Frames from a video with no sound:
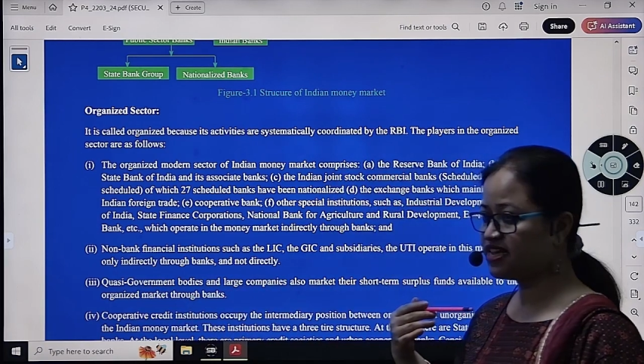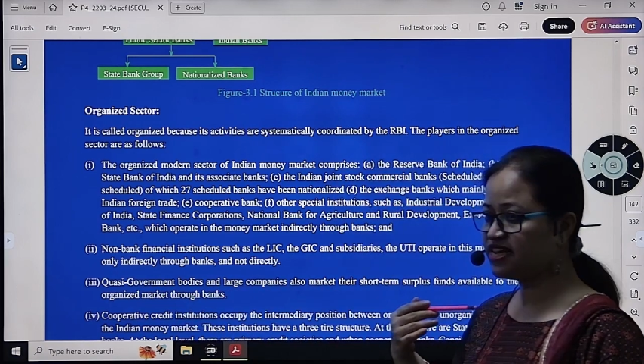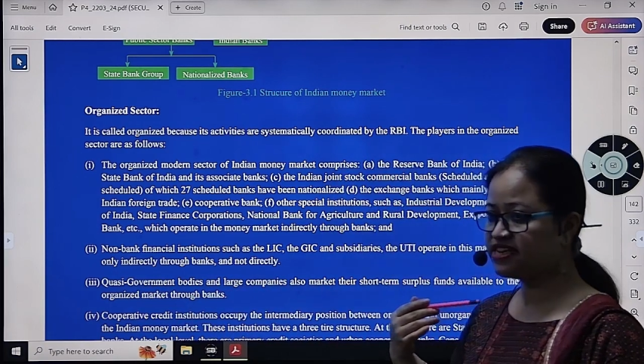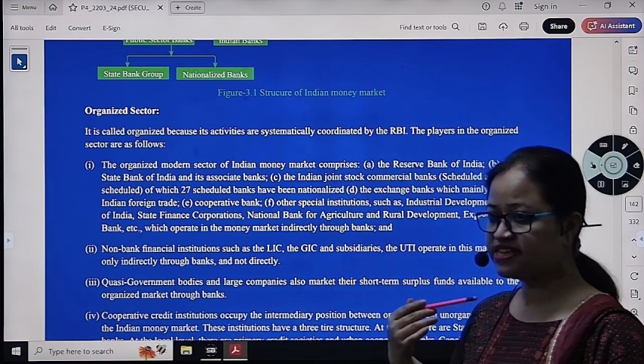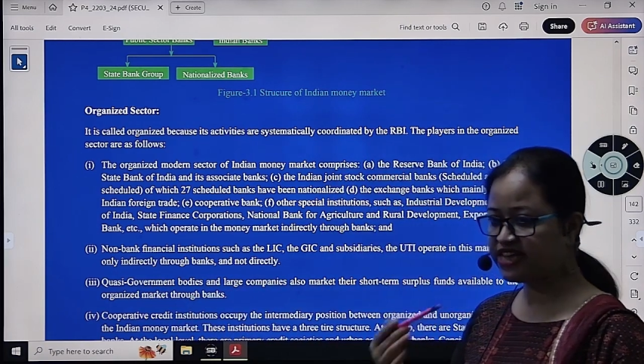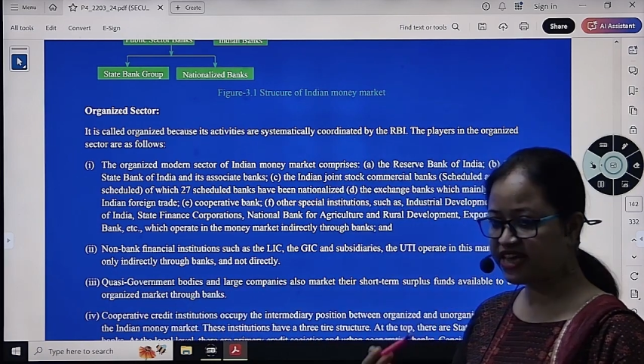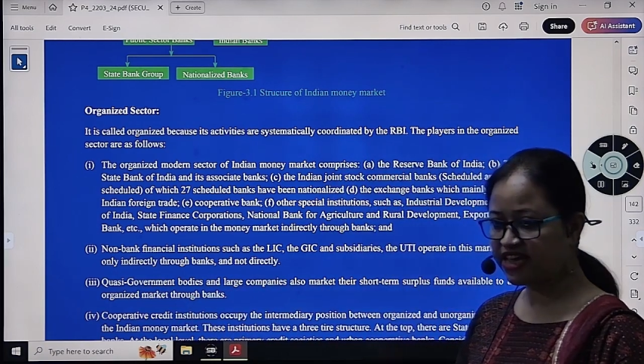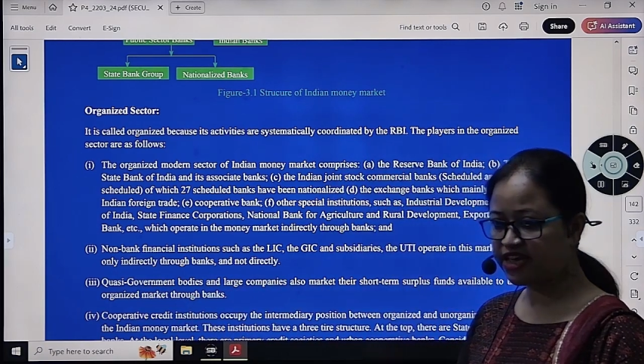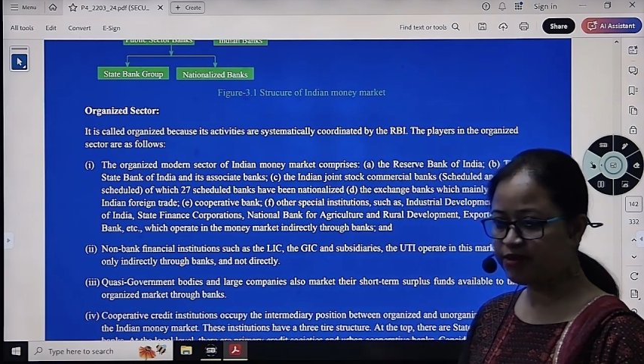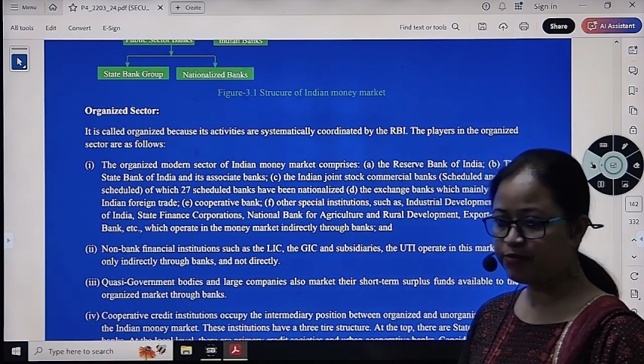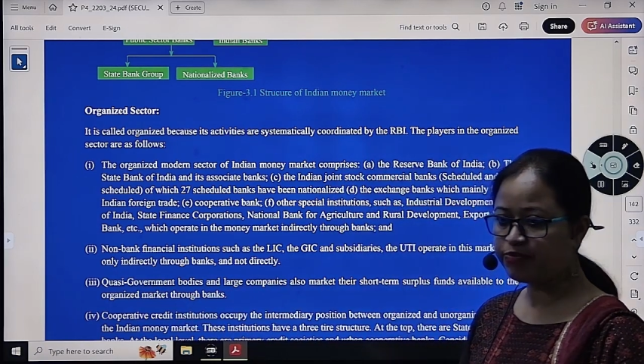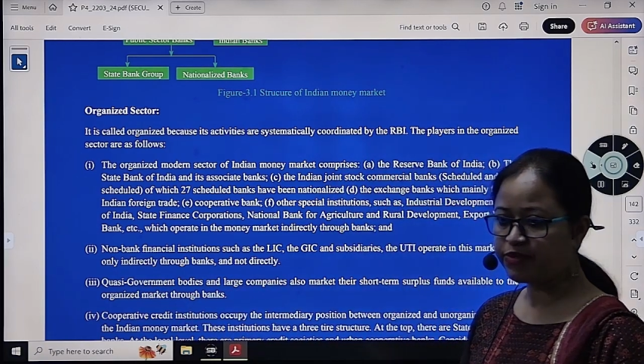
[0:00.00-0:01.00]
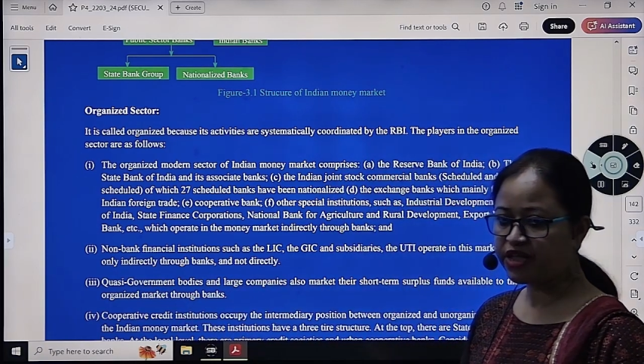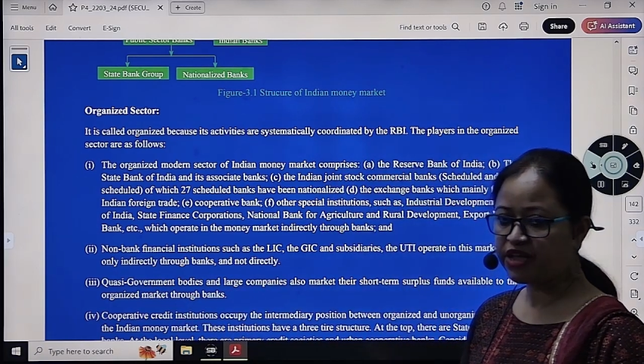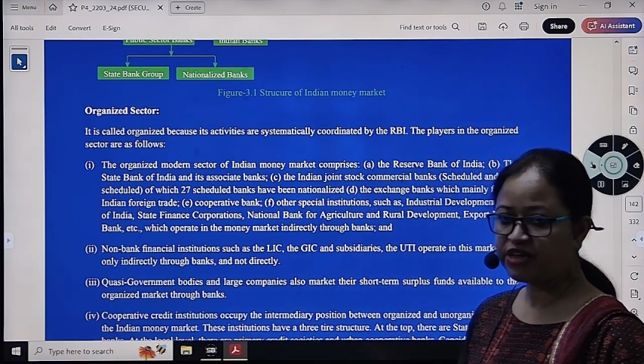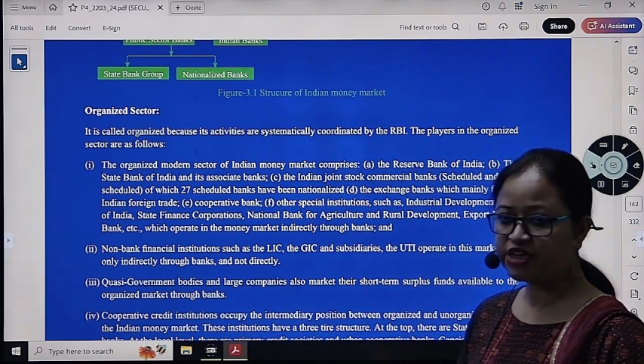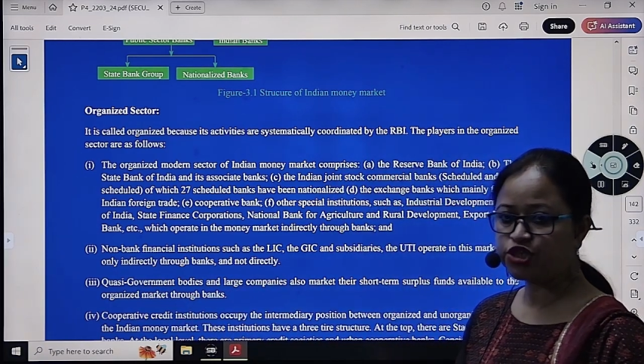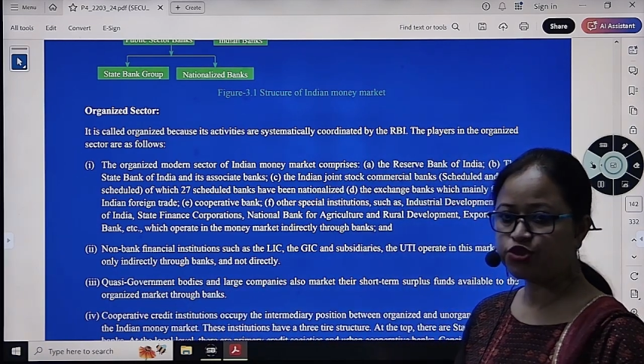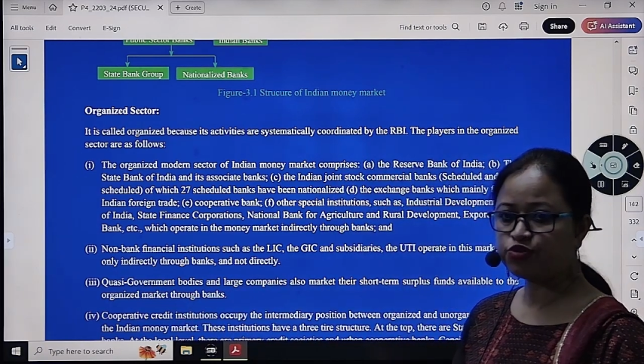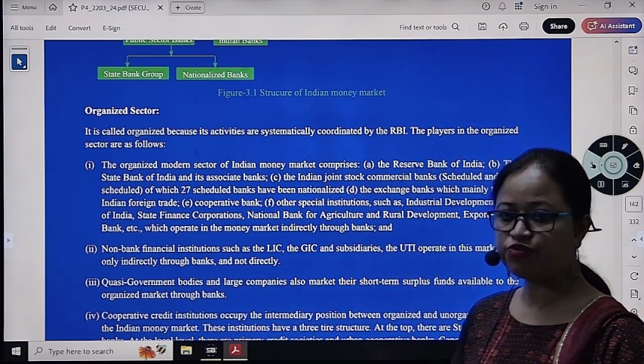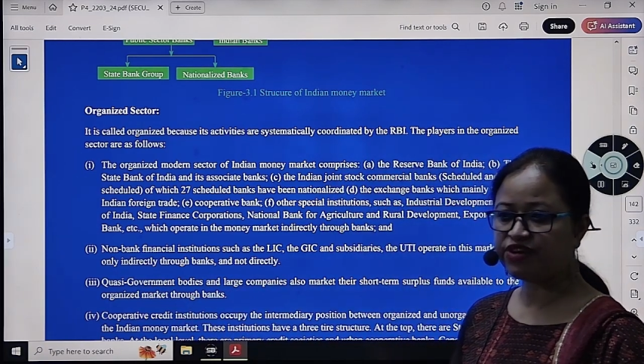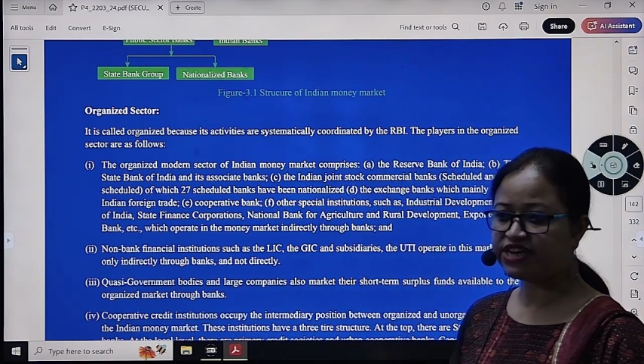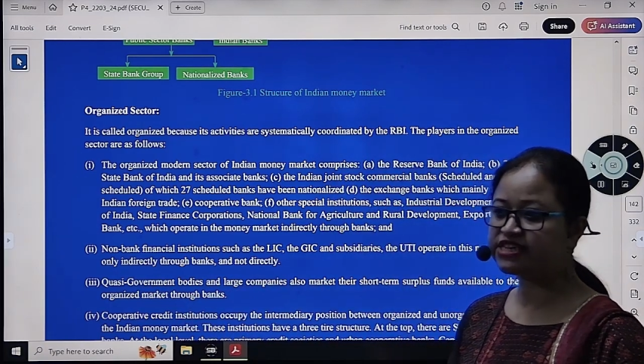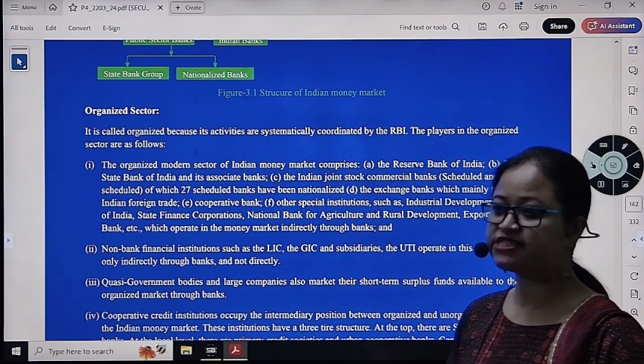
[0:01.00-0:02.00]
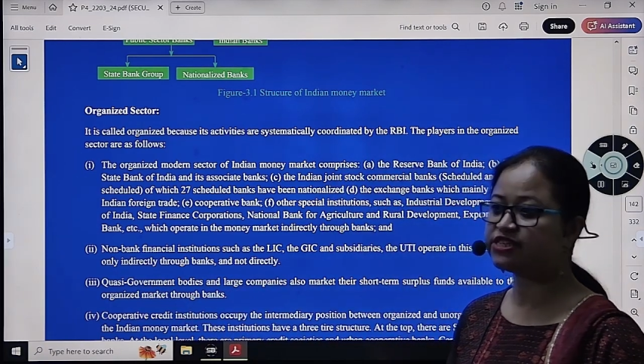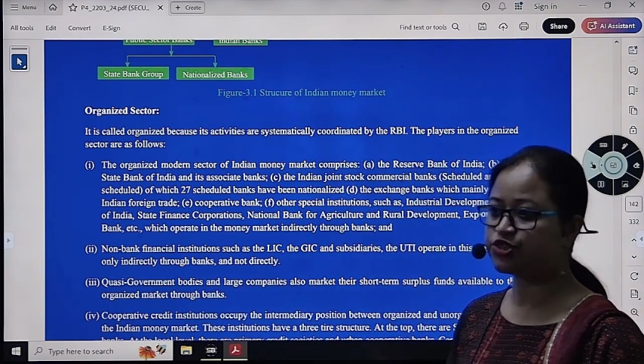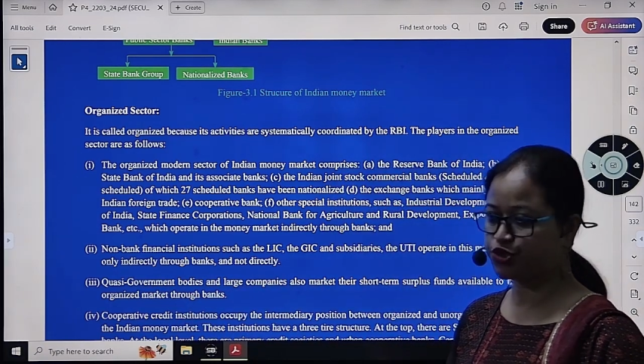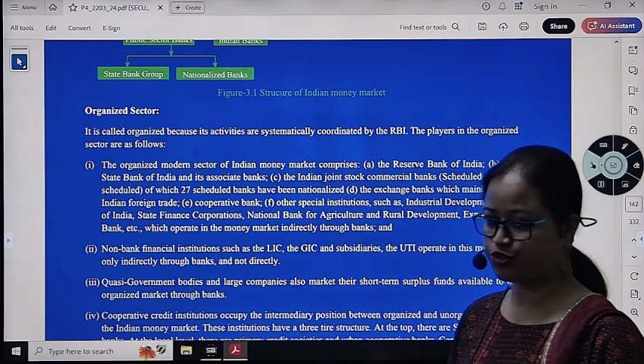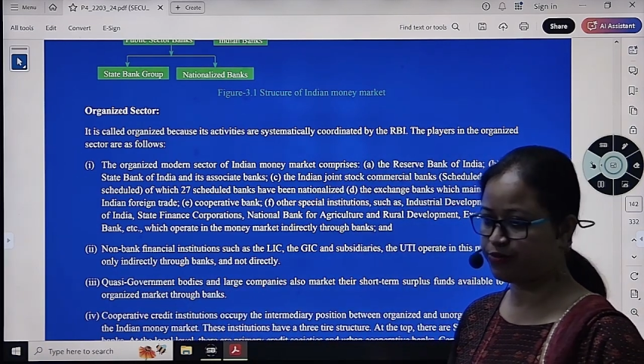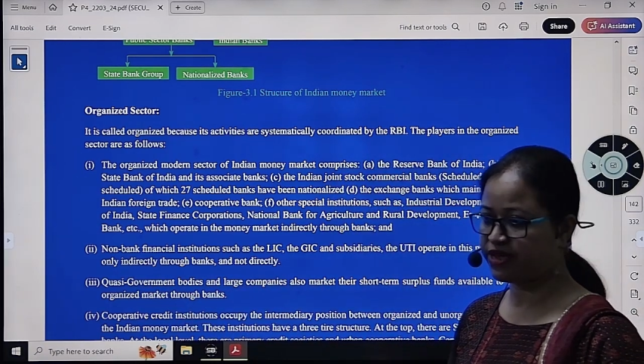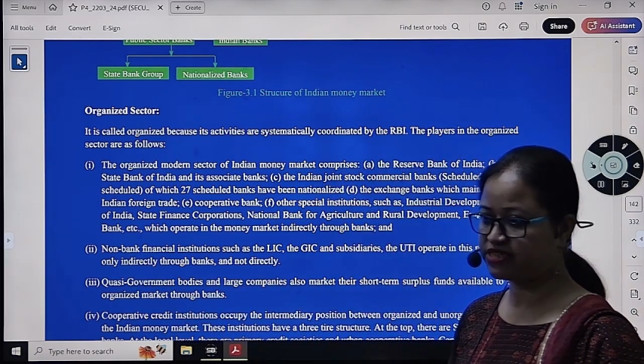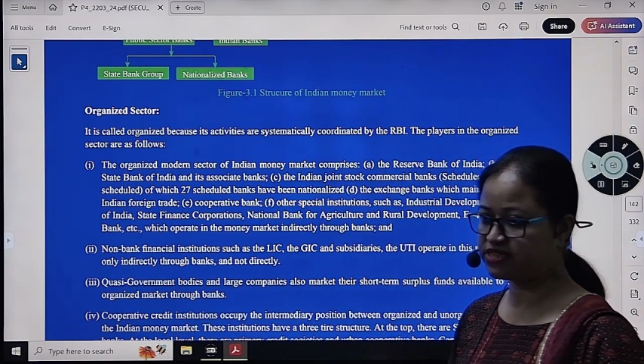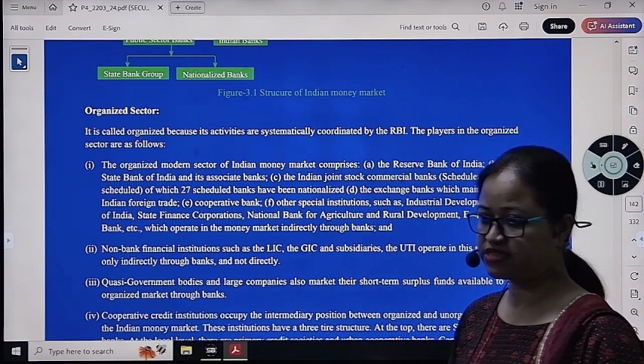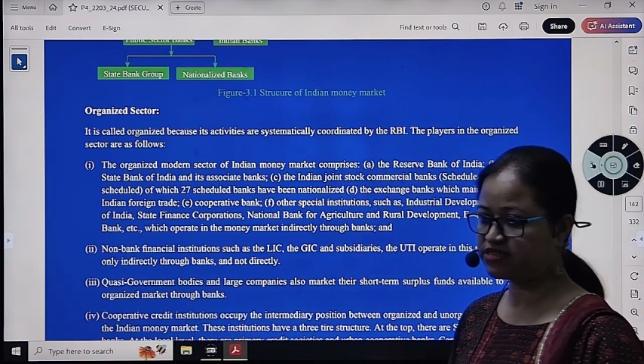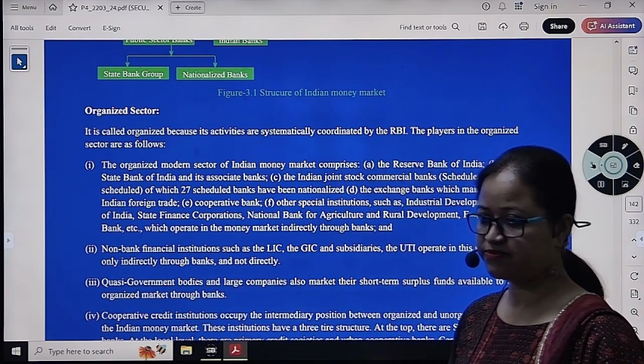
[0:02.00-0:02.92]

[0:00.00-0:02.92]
they issue various instruments,